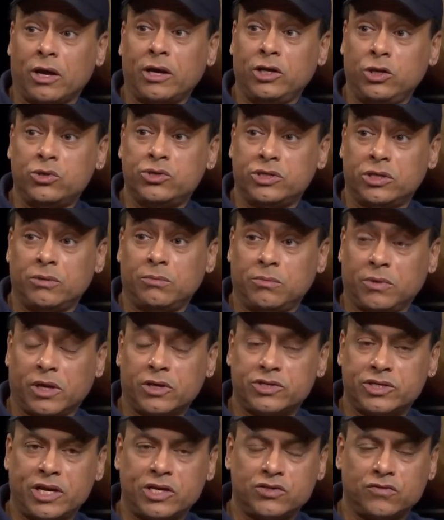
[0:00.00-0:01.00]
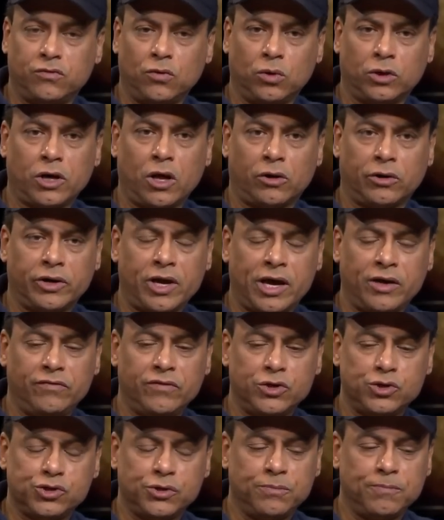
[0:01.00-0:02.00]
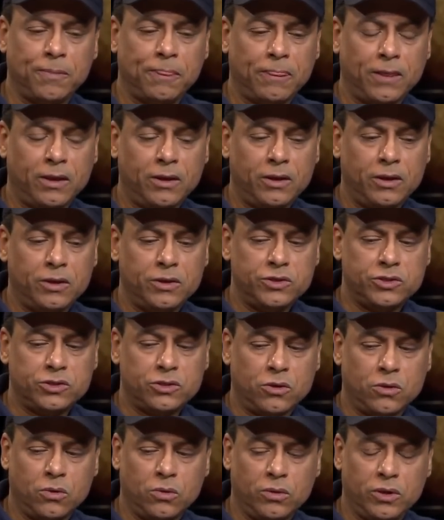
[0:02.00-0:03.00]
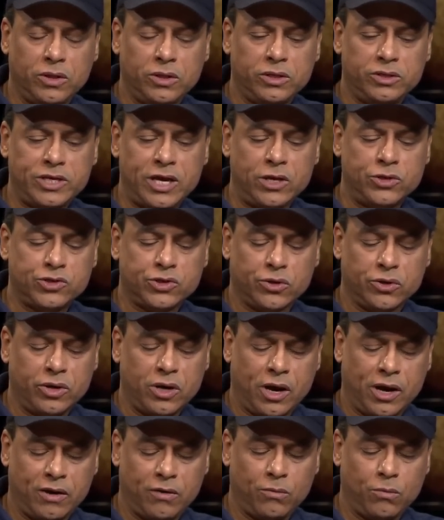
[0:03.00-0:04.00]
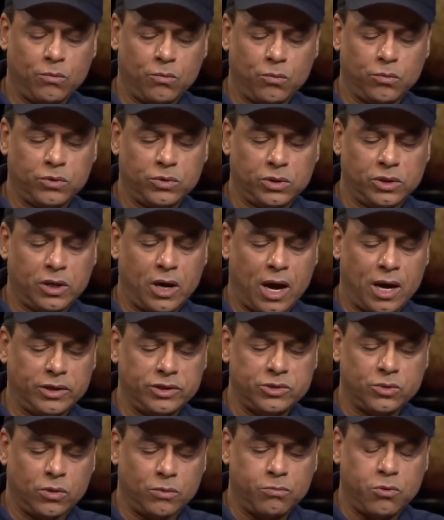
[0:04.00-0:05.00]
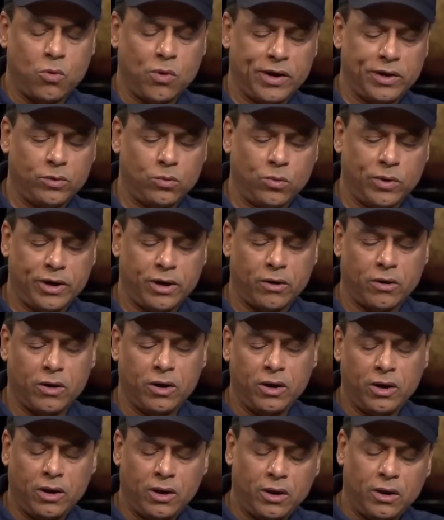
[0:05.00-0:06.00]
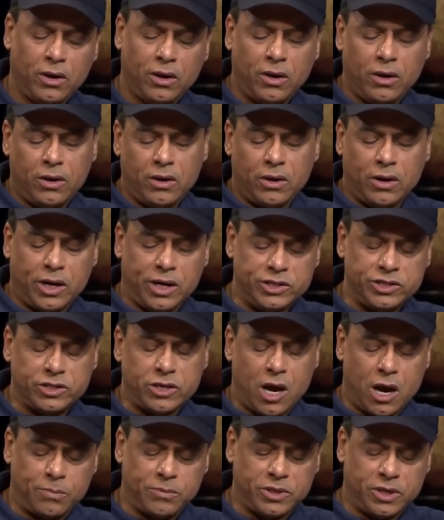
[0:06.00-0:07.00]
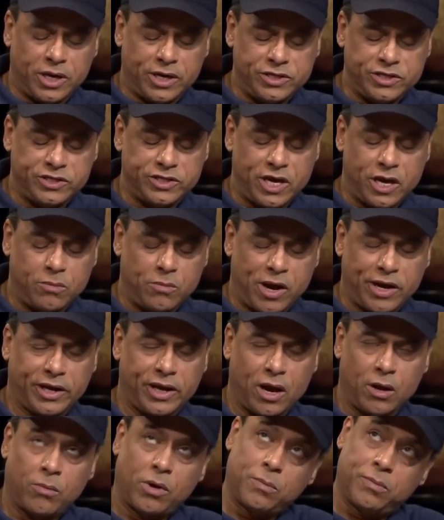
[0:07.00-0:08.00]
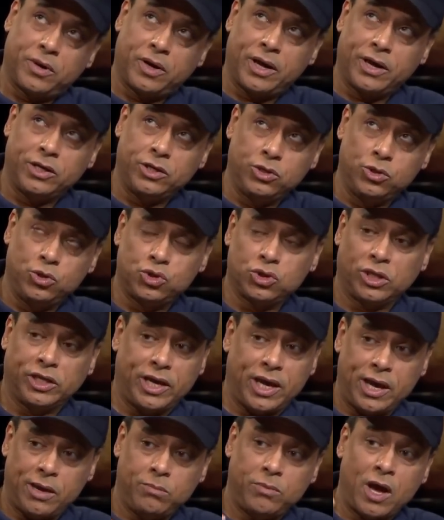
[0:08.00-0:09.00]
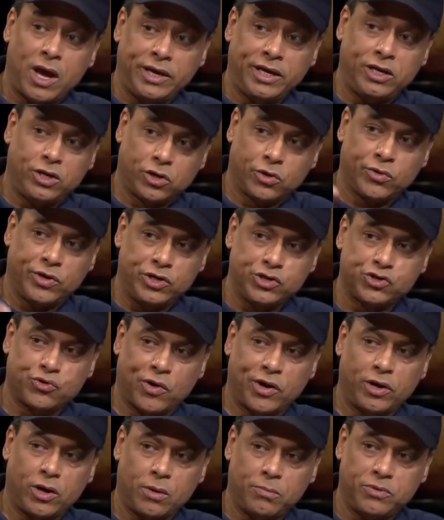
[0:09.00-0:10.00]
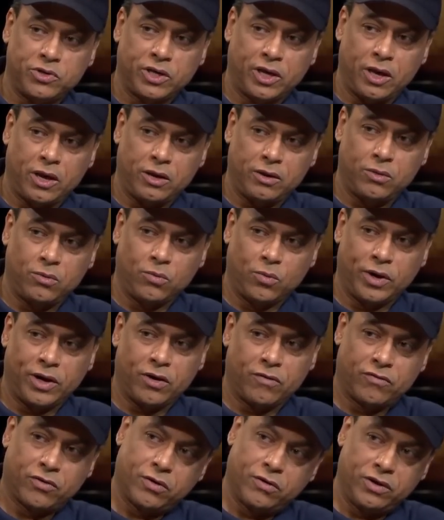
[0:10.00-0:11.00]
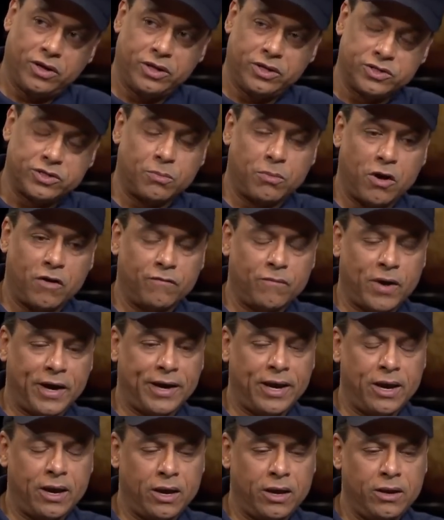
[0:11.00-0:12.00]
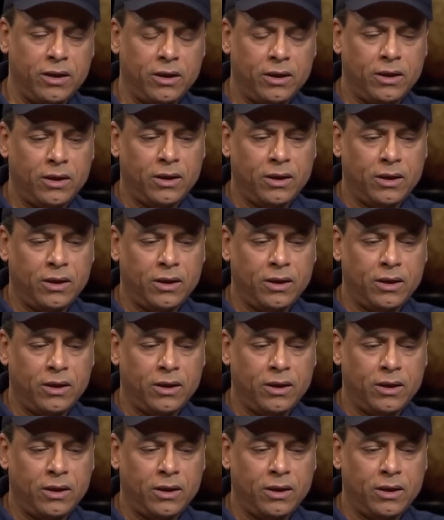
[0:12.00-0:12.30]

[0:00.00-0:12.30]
I used it because it has full color night vision. So in the desert, I got to a point where I stopped and I set my camera up, and I usually aim ninety degrees straight up to get whatever is above my head.